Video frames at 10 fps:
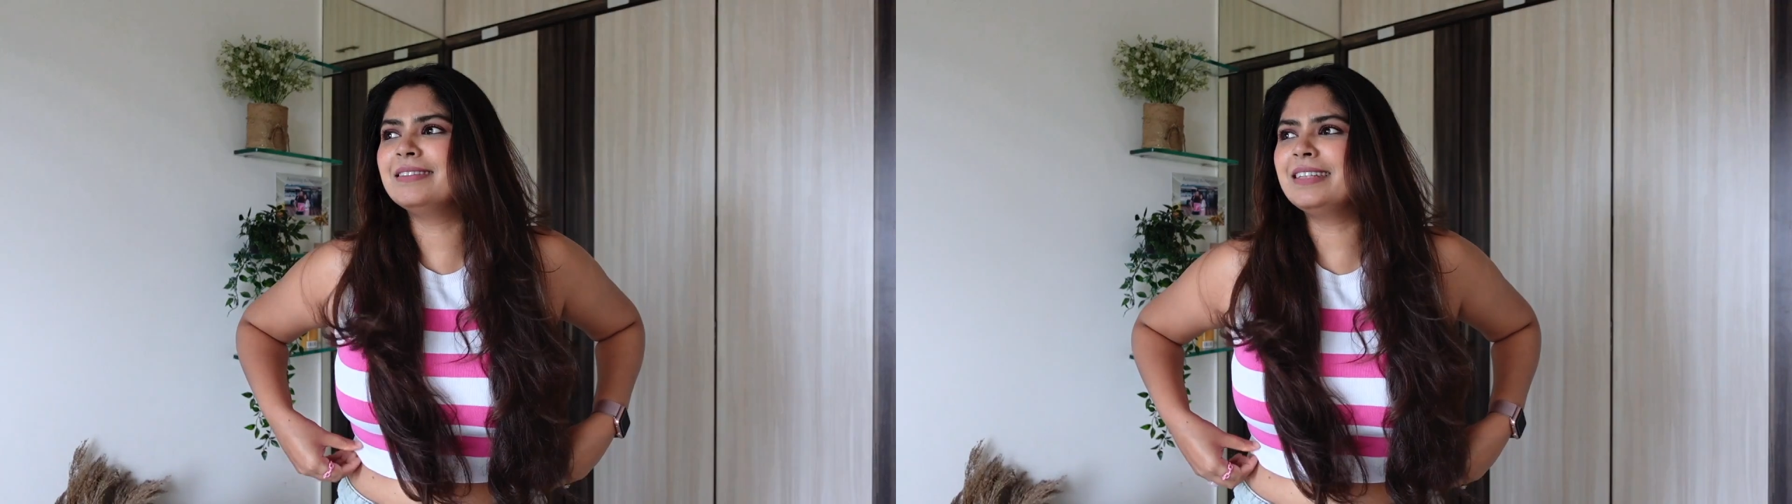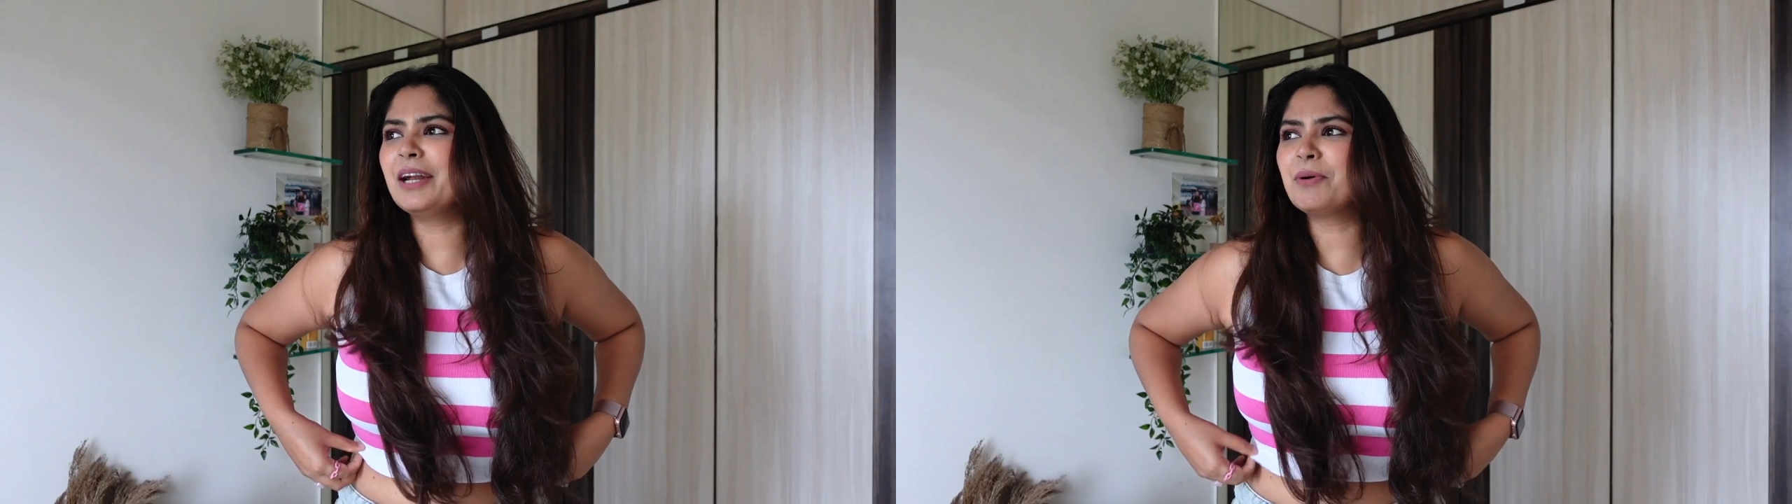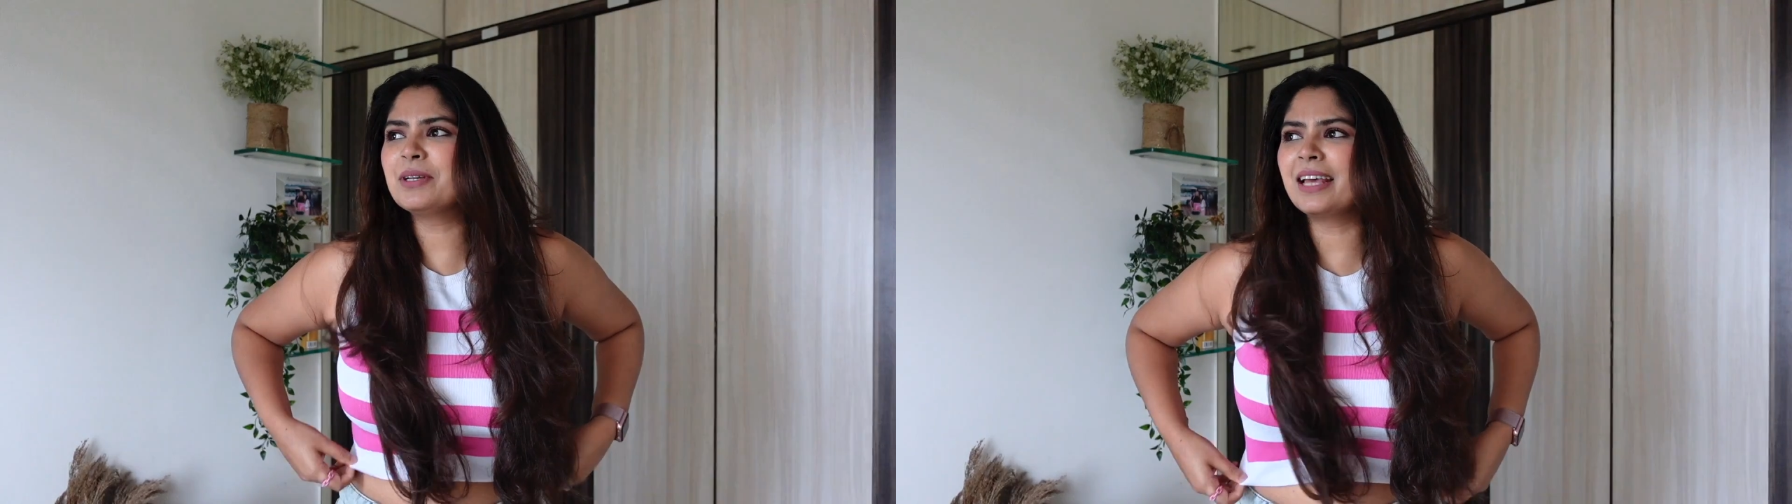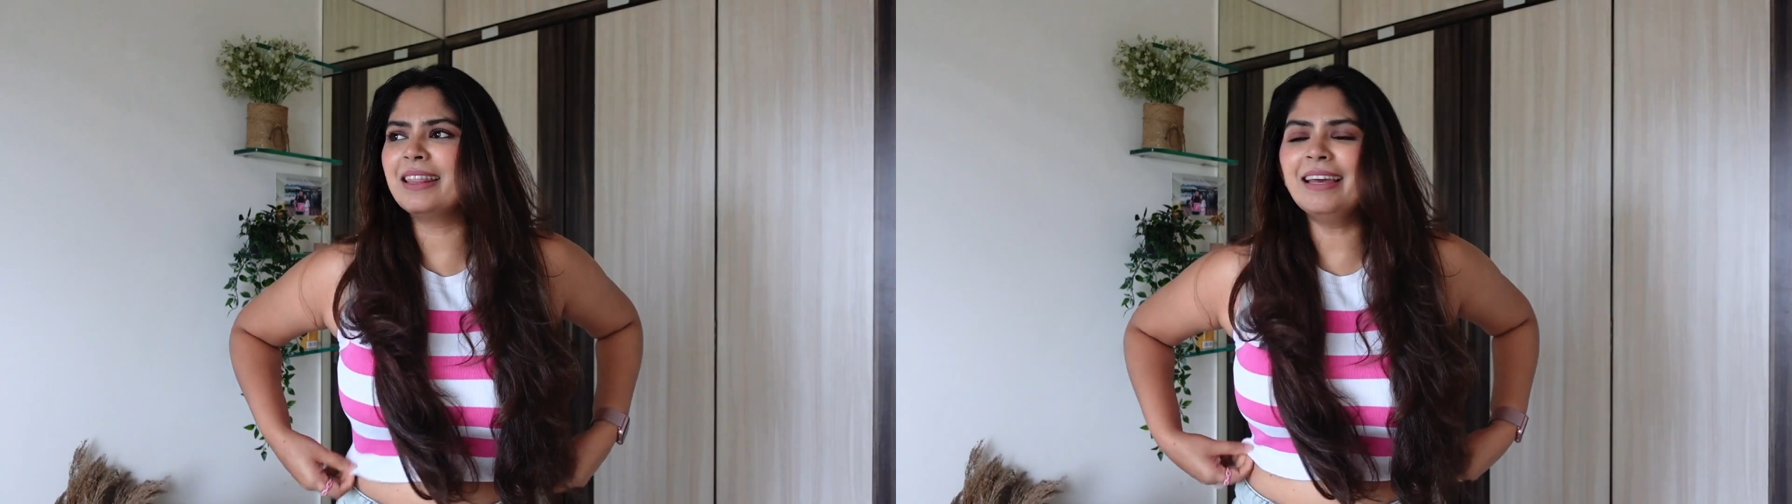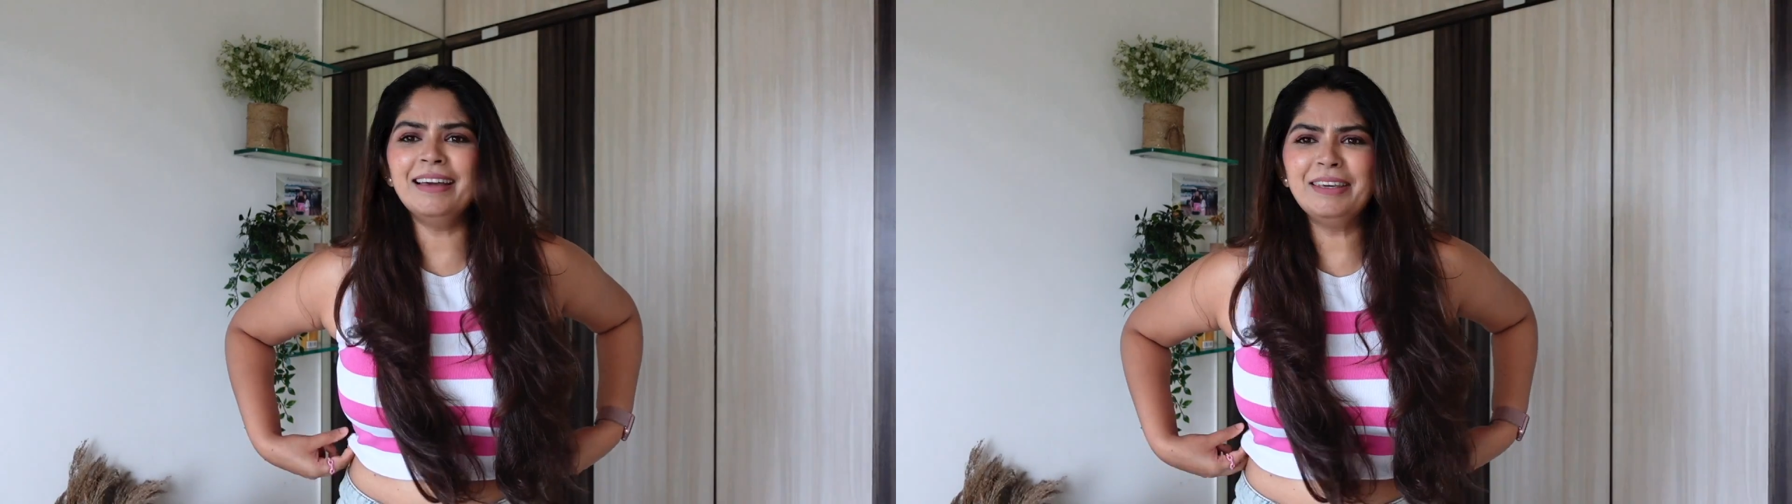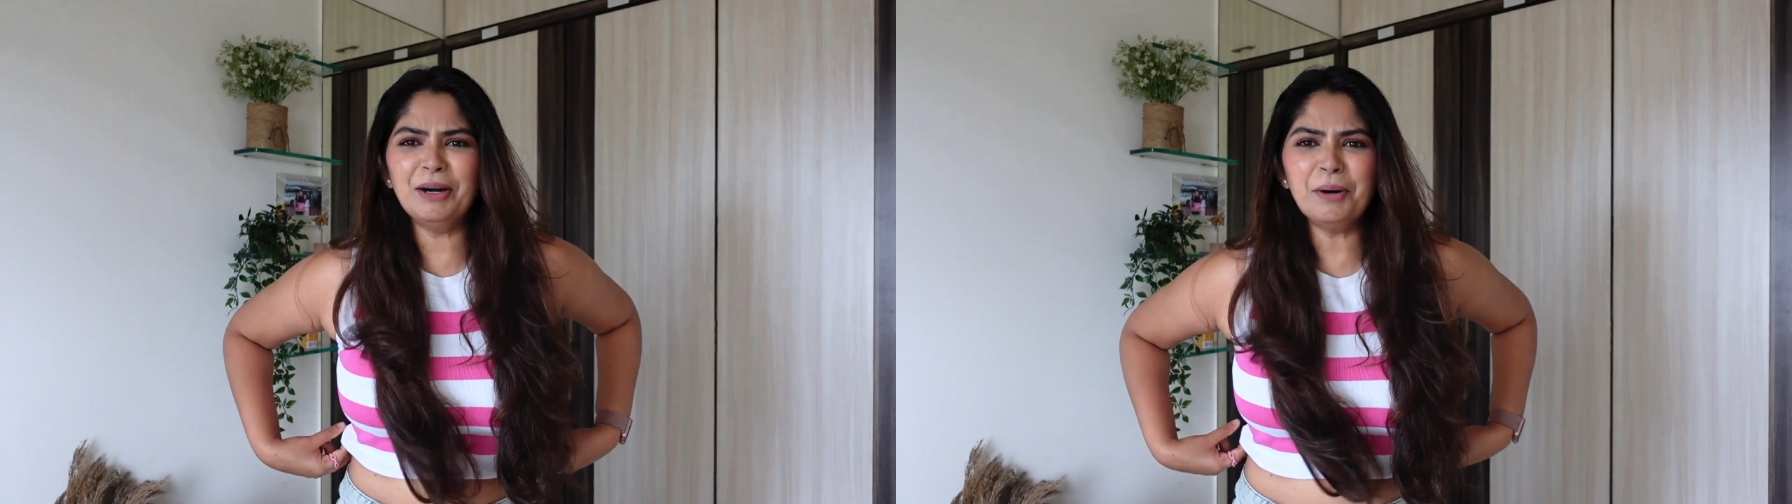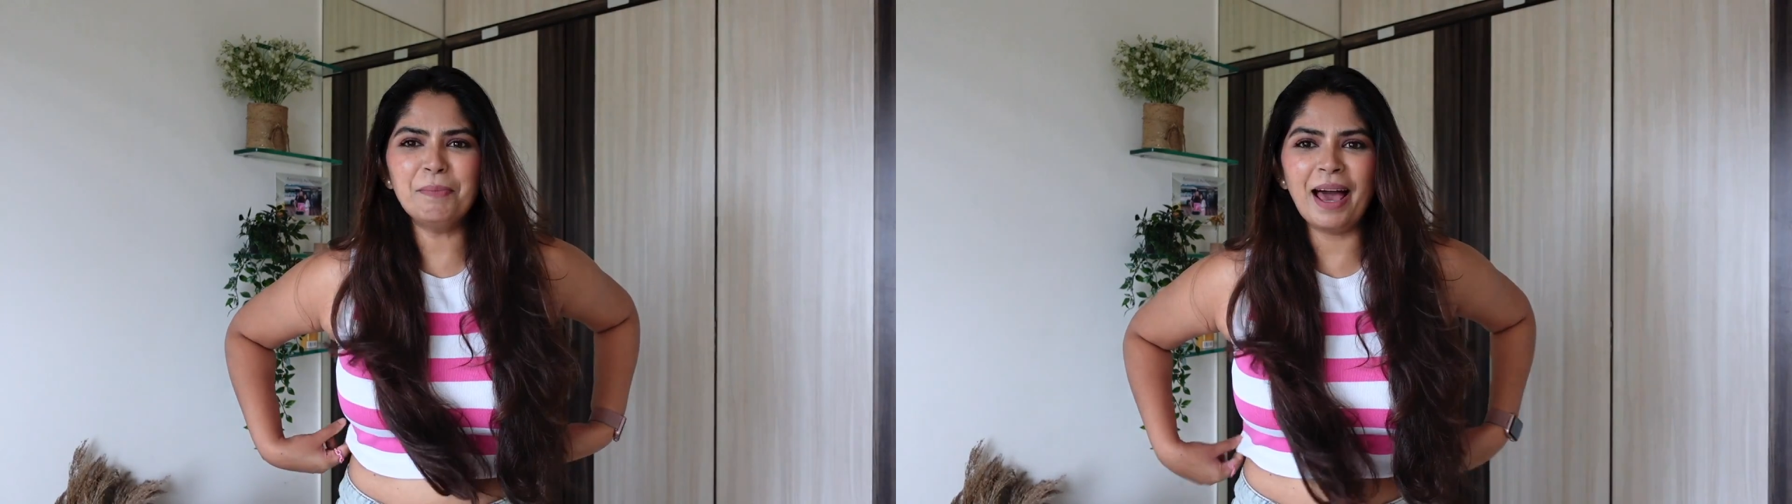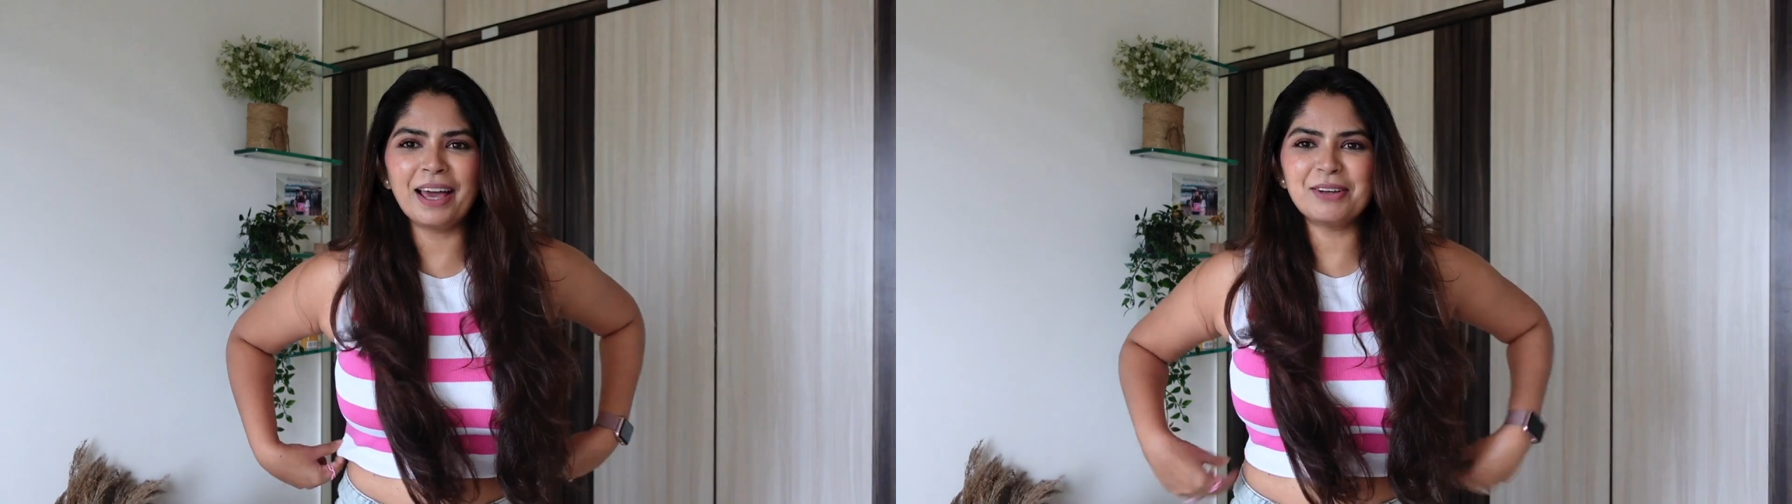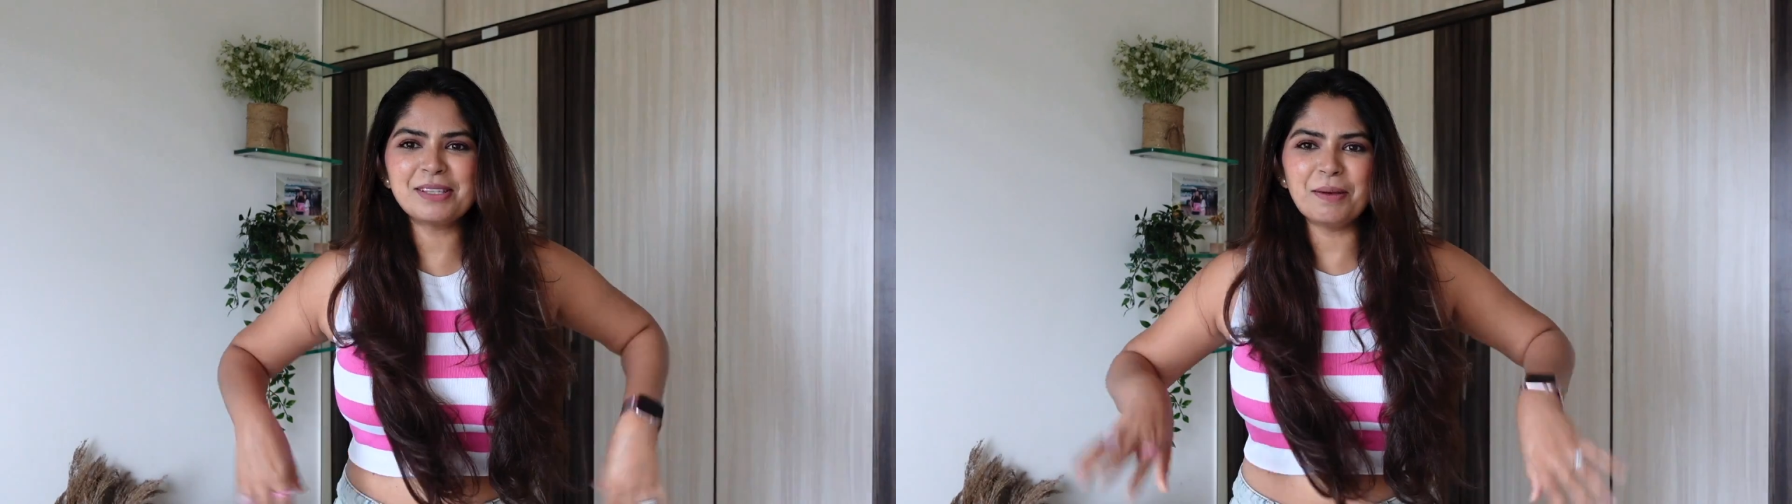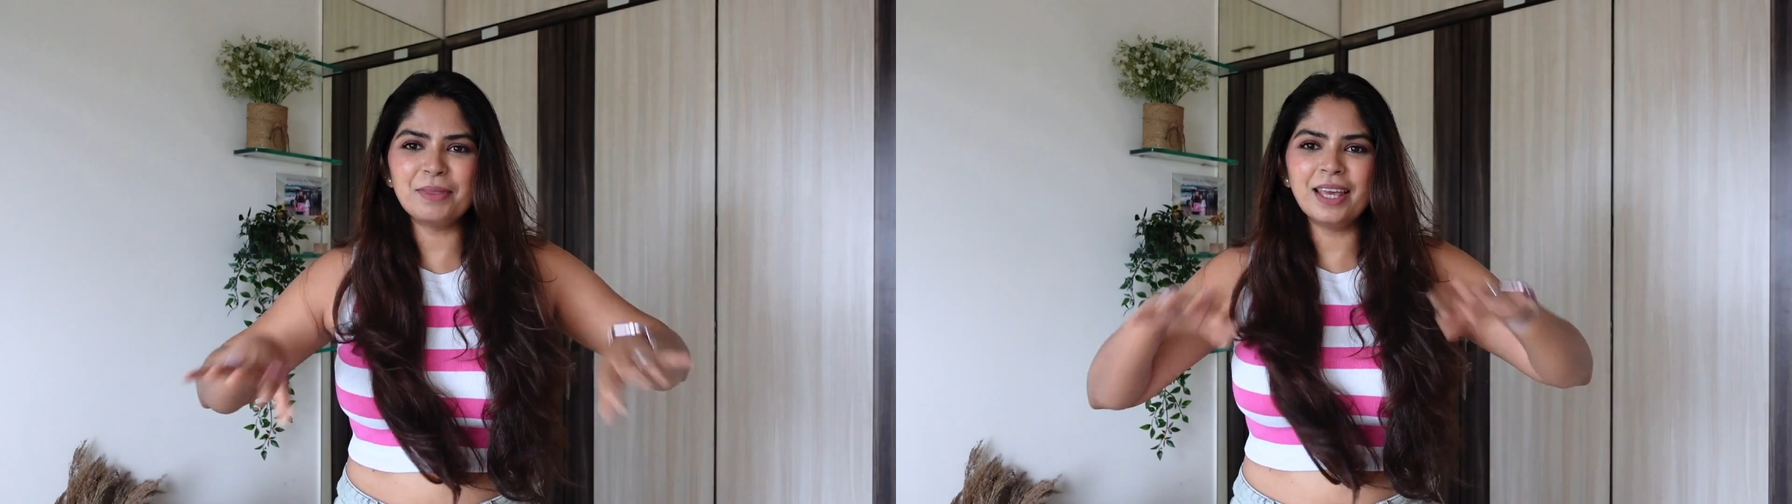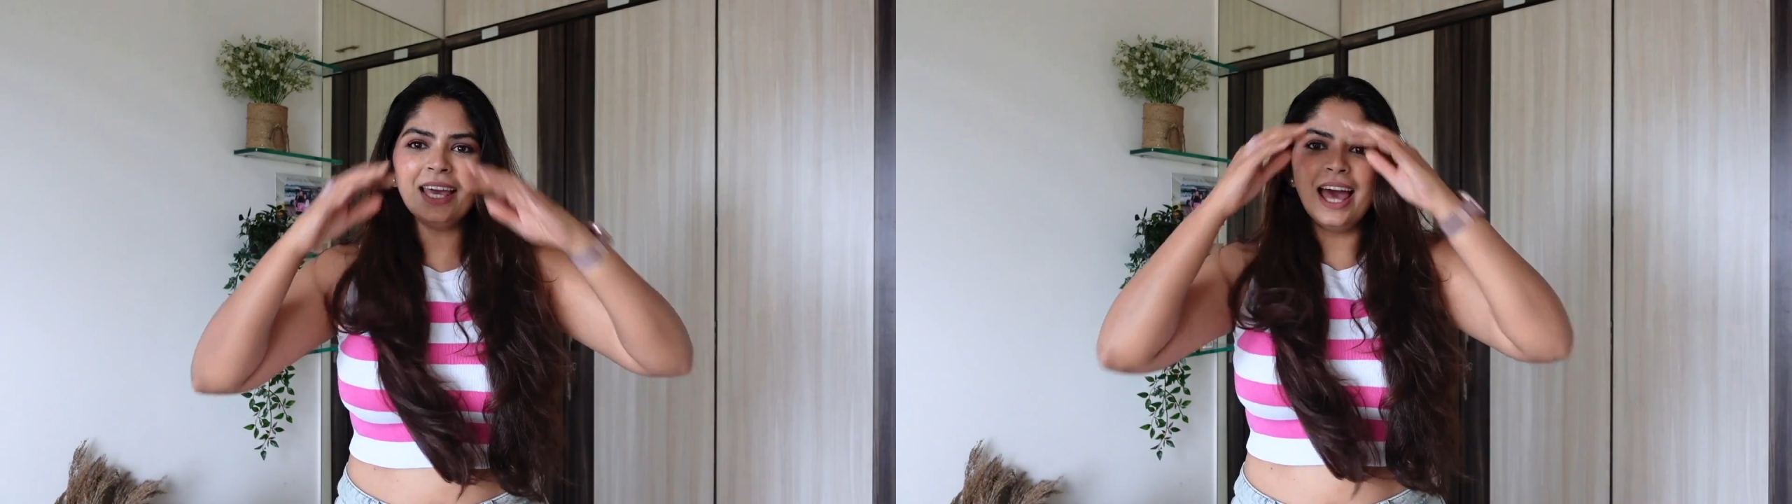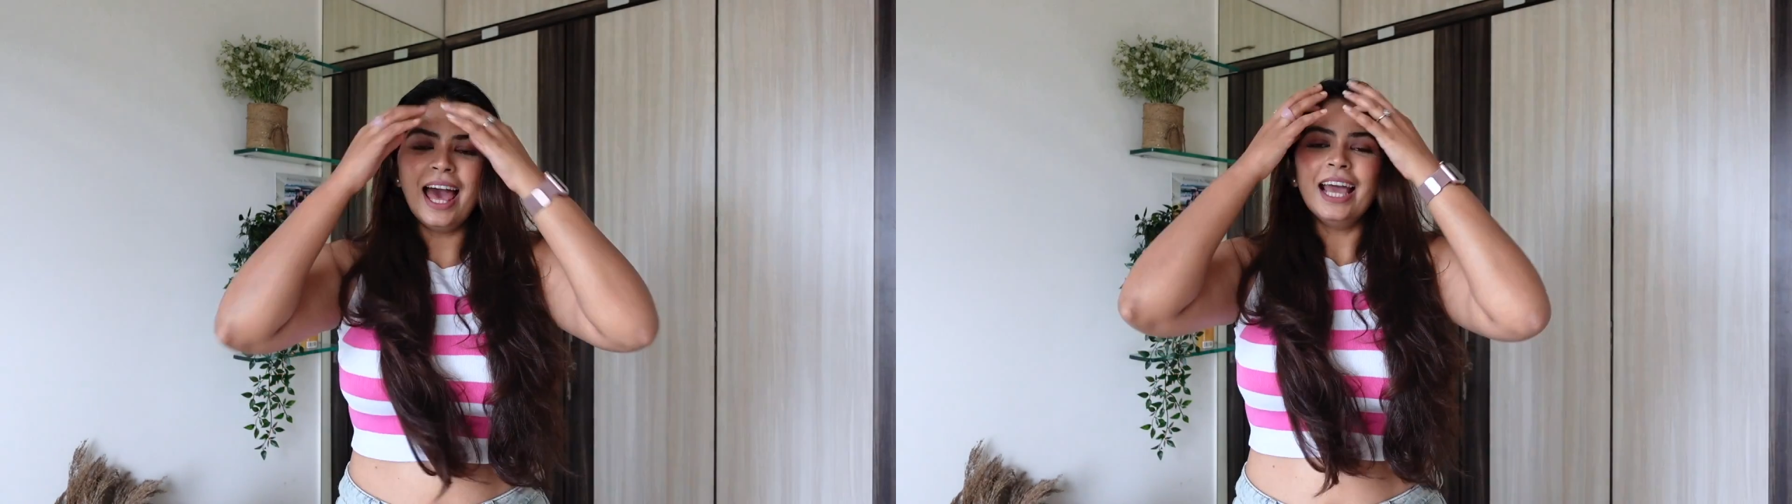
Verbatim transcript: that was I think a year back or something.